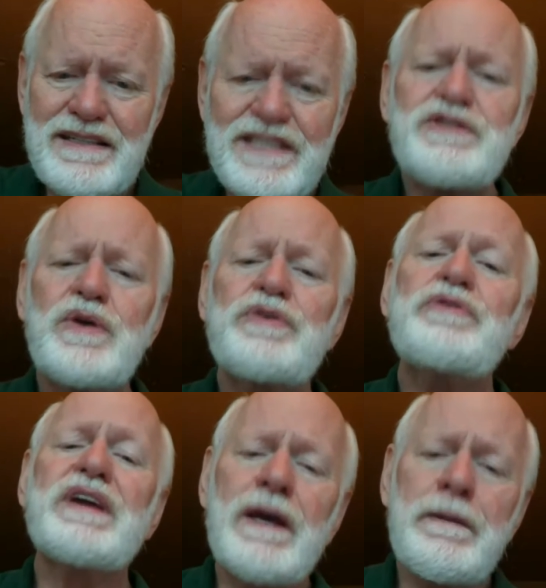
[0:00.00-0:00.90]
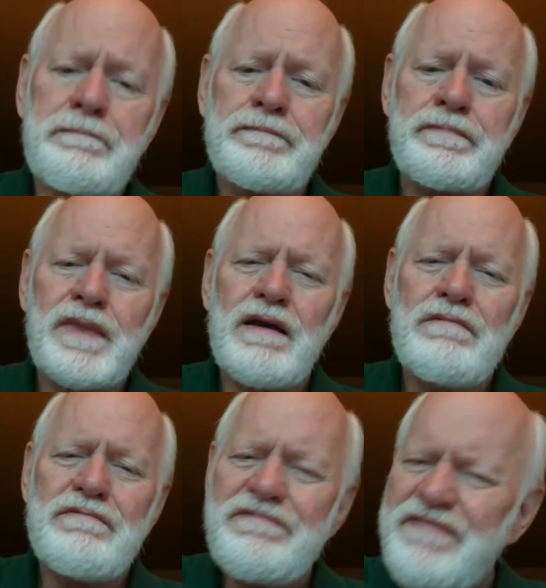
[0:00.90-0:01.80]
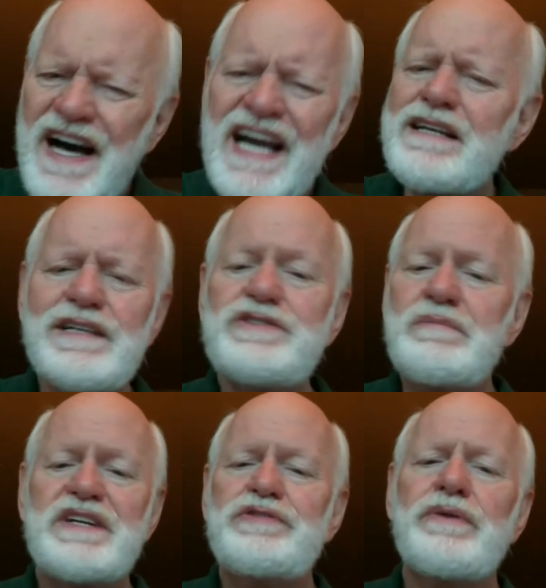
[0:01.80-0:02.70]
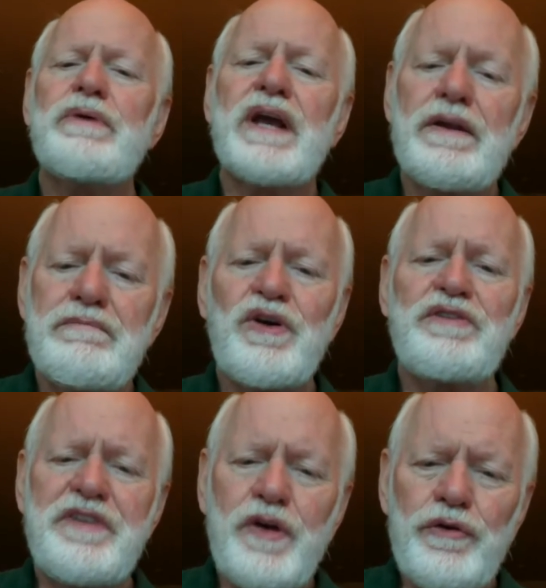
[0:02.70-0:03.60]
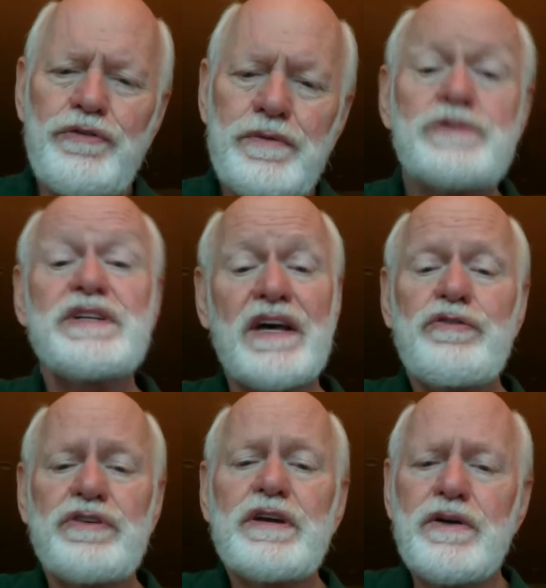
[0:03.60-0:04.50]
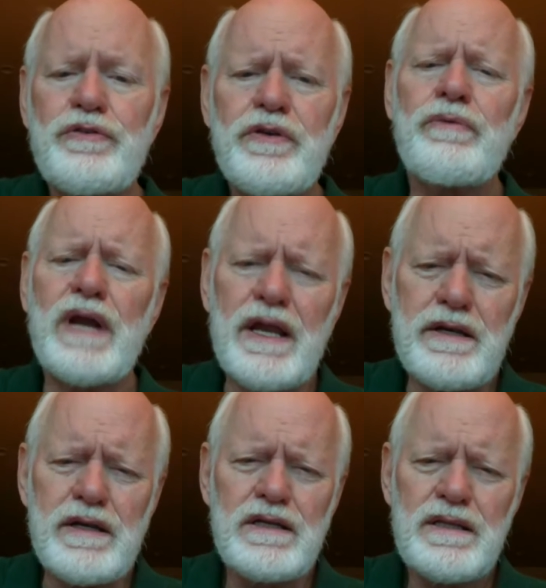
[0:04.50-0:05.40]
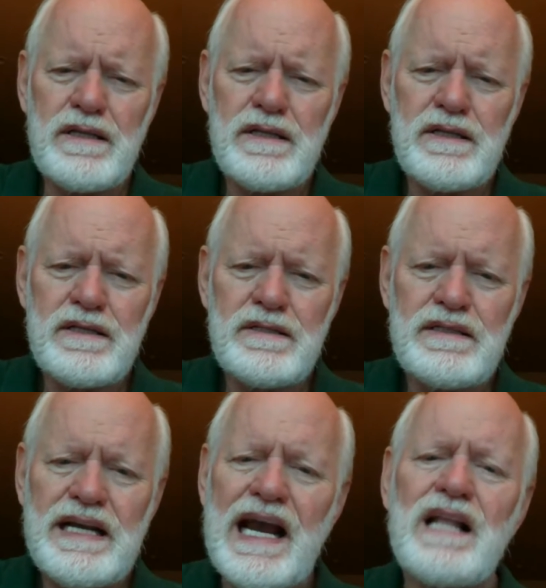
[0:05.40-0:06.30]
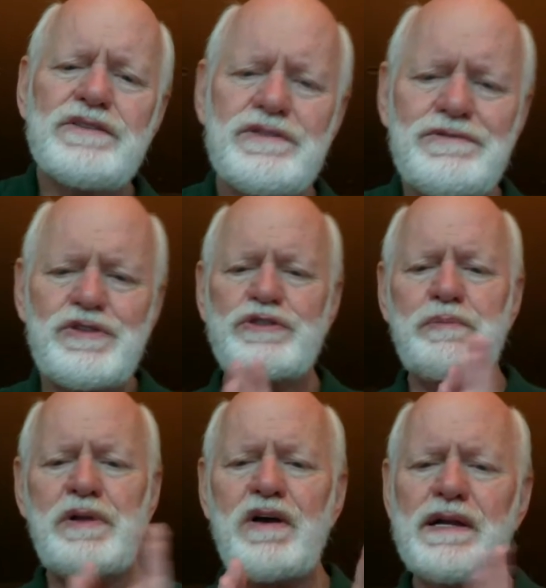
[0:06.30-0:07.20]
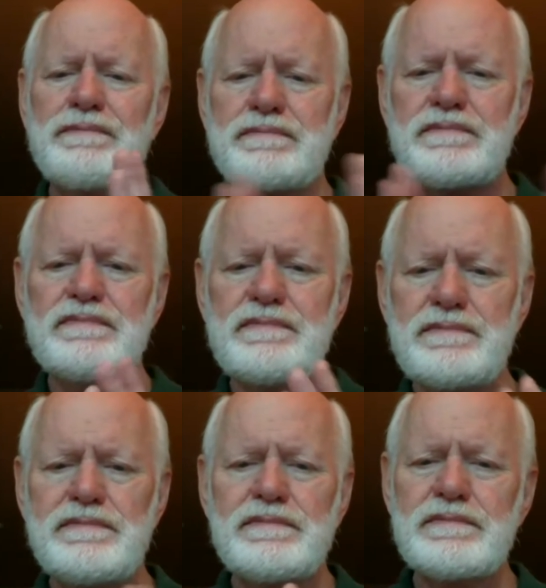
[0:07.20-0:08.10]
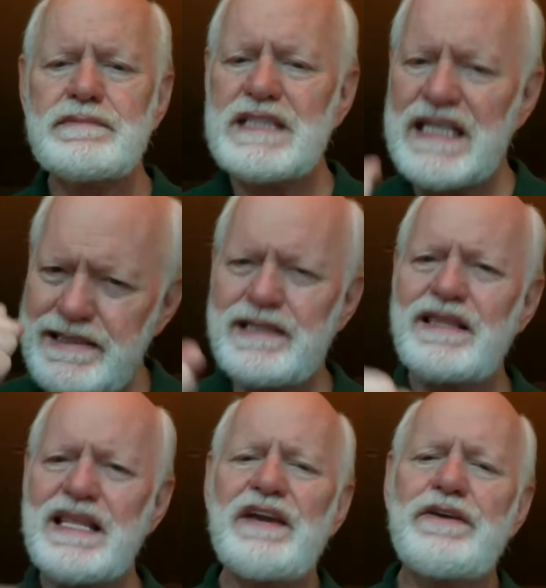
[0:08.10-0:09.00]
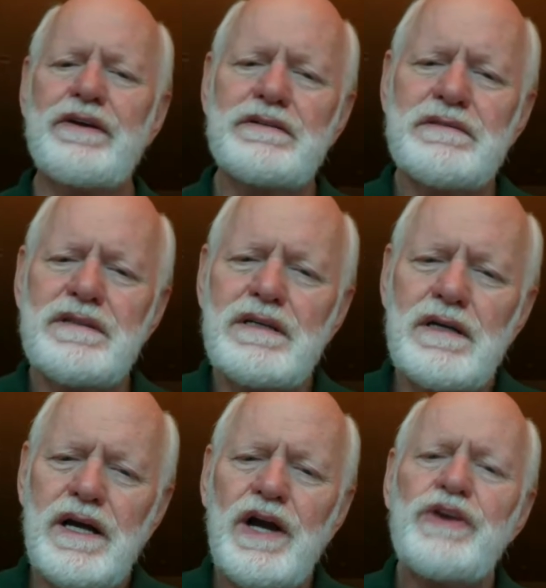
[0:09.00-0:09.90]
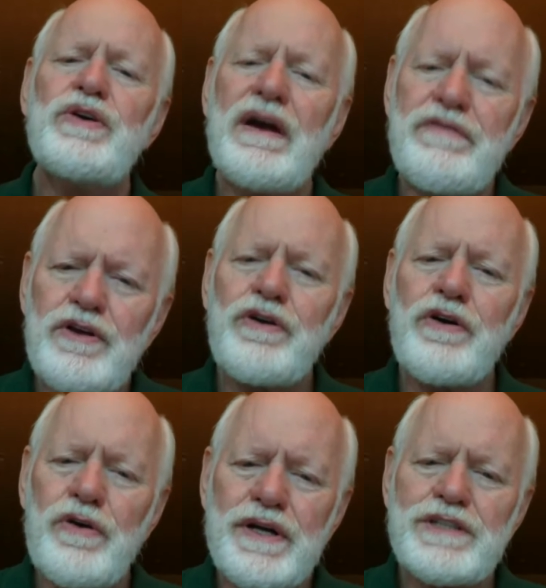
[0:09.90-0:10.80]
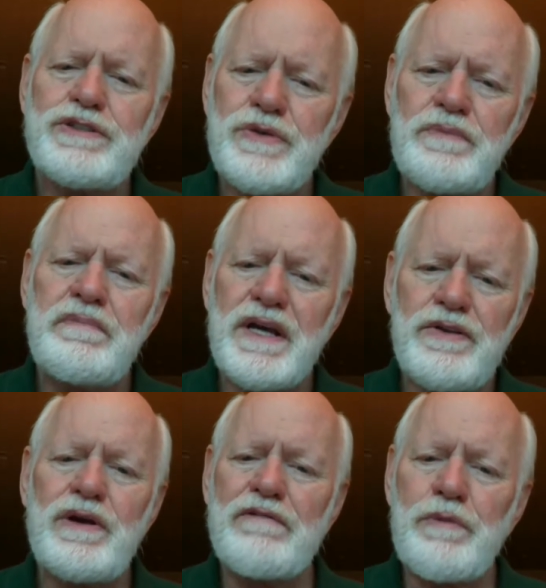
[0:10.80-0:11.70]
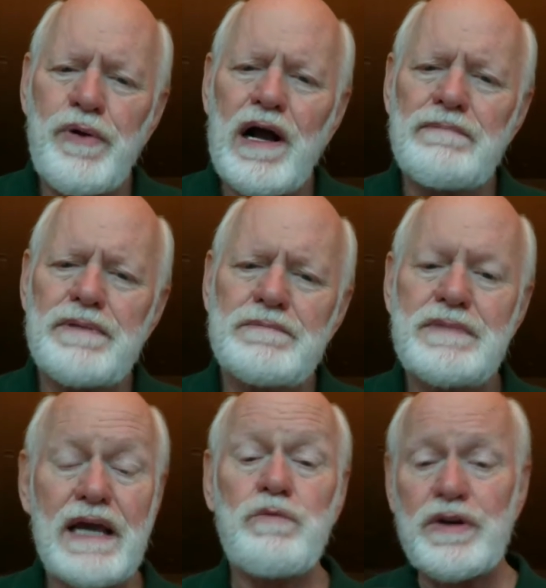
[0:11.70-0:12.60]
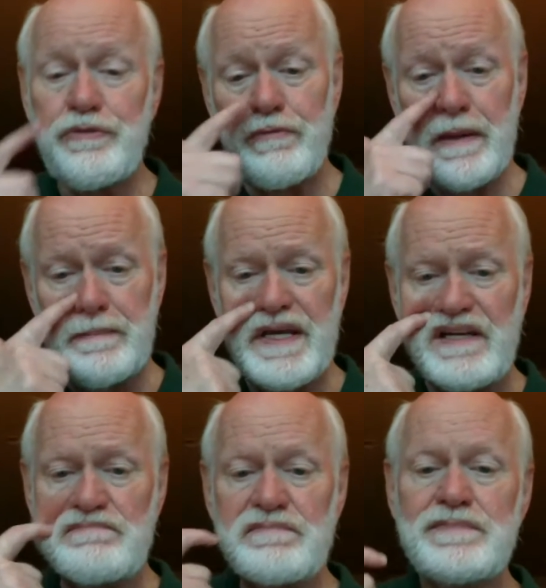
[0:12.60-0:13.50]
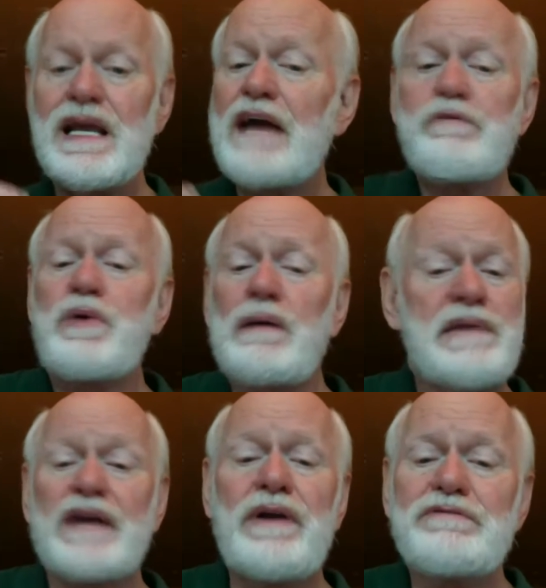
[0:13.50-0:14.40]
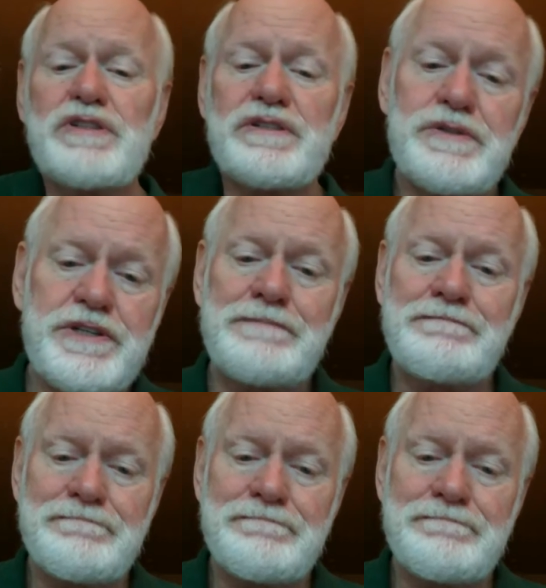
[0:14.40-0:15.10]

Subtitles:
Let's go do it again. Finally, somebody said red. Mark Fields, who's now the CEO, said red. Alan starts applauding. He said, thank you. You have the courage to admit you have a problem. And what does red mean? I have a problem, I don't have a solution.